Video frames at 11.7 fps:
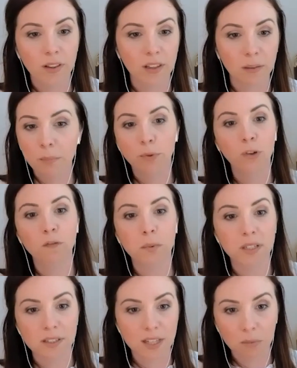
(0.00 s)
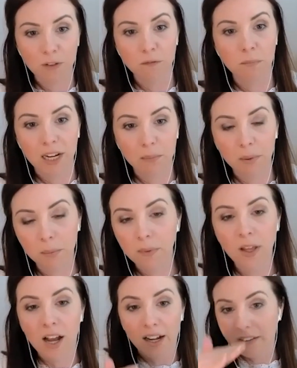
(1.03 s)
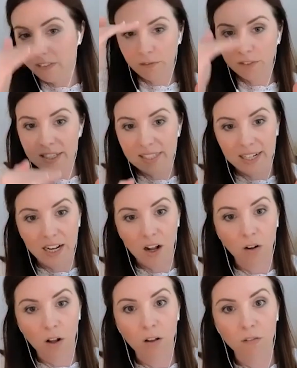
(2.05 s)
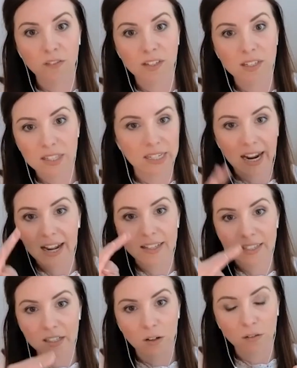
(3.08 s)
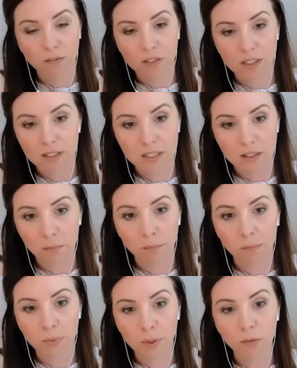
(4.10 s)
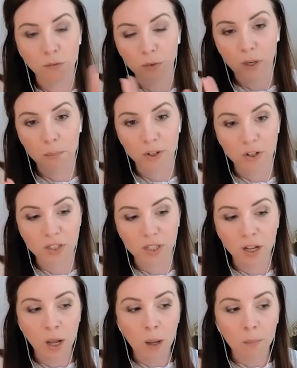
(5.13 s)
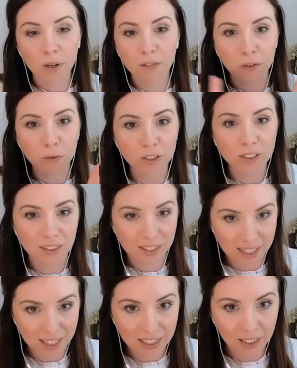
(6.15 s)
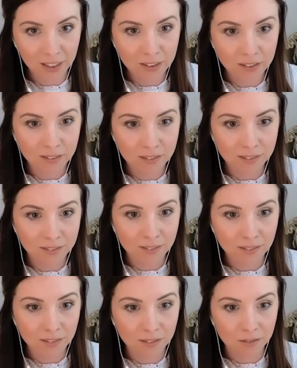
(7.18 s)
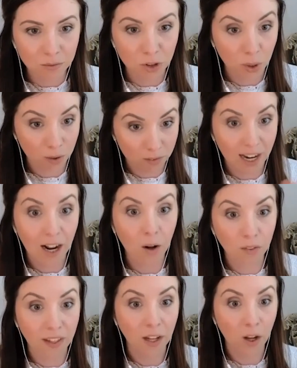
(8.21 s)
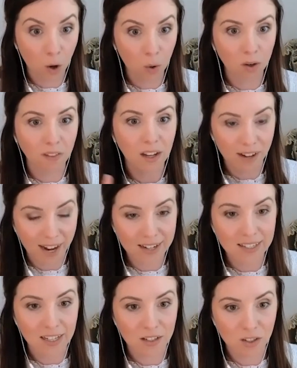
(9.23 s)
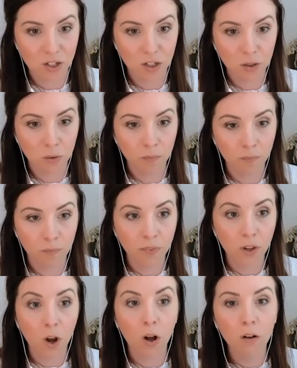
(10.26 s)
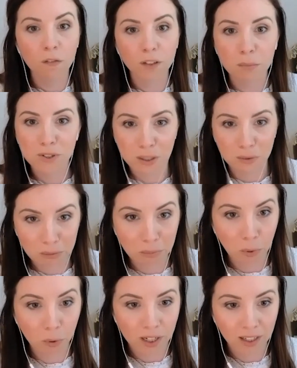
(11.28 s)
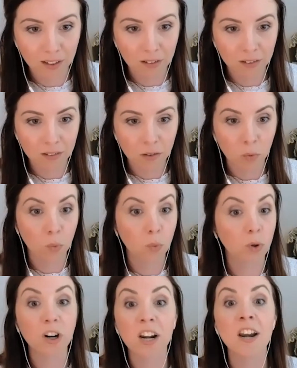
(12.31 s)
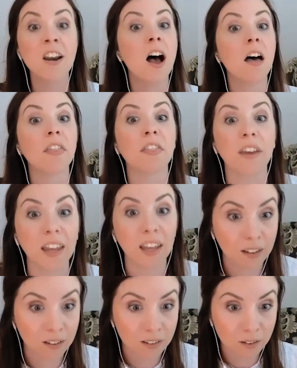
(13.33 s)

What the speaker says: improvements that we've made, blah, blah, blah. And they've listed out all of these stats and all of these beautiful numbers. But if you looked at the data, which you have now that they own and they have access to, all of the numbers they were reporting were nothing